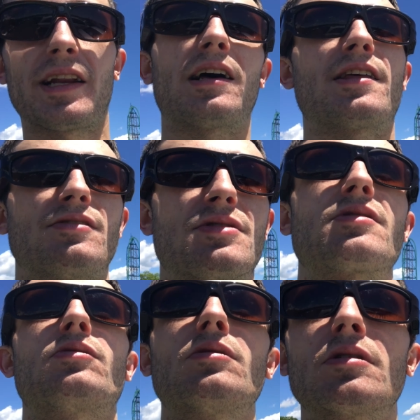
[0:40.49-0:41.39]
You get a lot of those
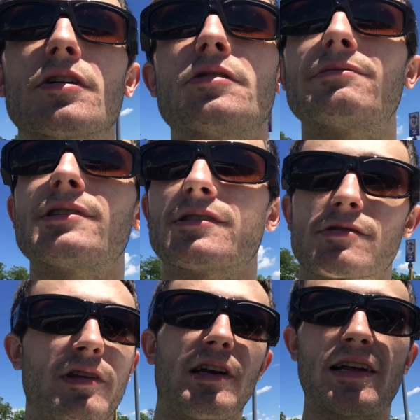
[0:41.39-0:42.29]
school groups.
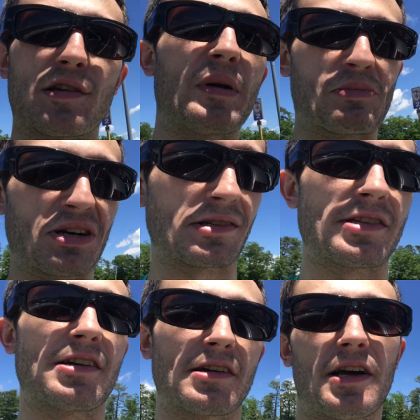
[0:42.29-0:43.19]
There's really not too many
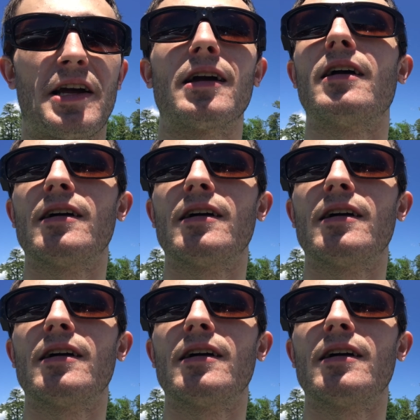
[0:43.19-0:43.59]
buses here today.